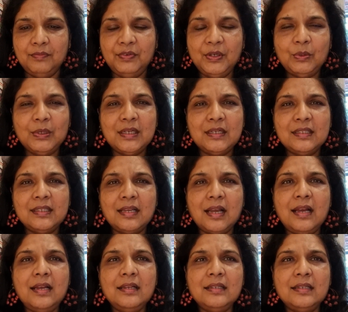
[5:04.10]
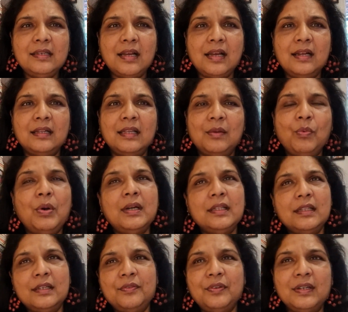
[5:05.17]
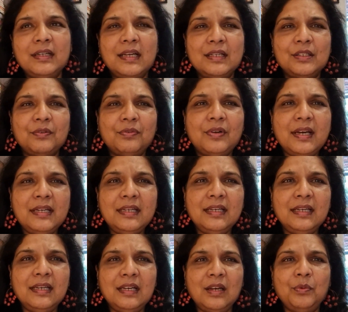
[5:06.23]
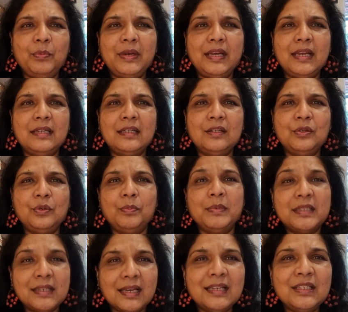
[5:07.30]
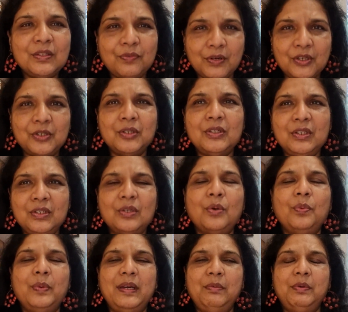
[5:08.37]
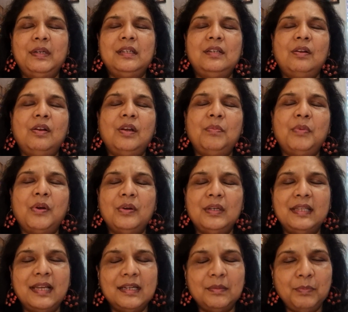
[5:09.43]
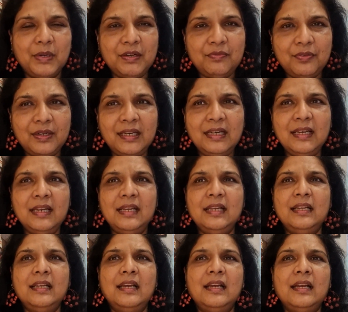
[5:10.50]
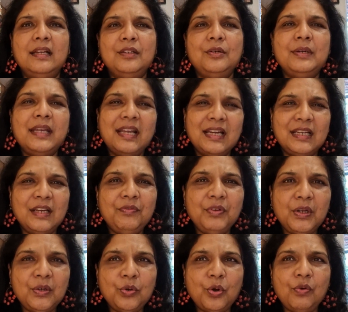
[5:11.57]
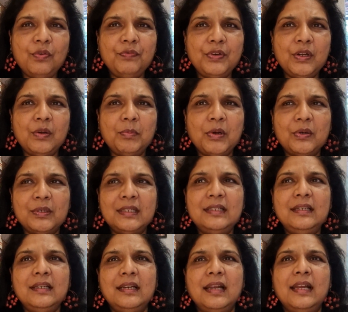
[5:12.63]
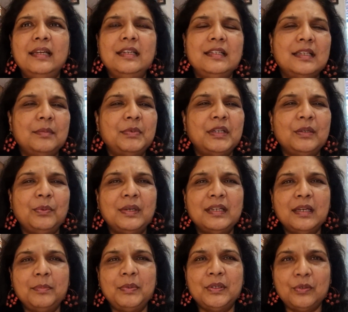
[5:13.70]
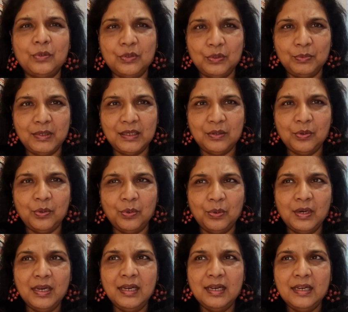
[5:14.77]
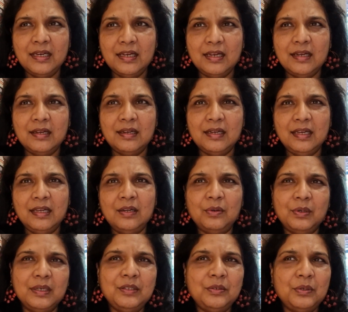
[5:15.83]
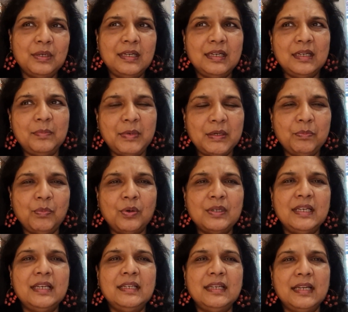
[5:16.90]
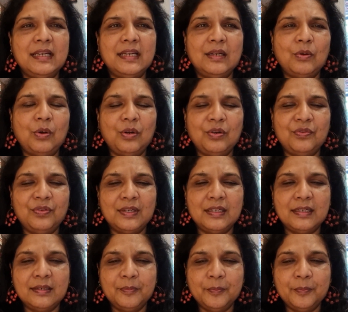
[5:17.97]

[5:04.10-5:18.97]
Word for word: viewers asked are there what are the different kinds of writing can we get into besides fiction so we will talk about that briefly uh, today i'll give you an overview about it and in subsequent episodes we'll go uh, you know, into a little bit more detail and all of it.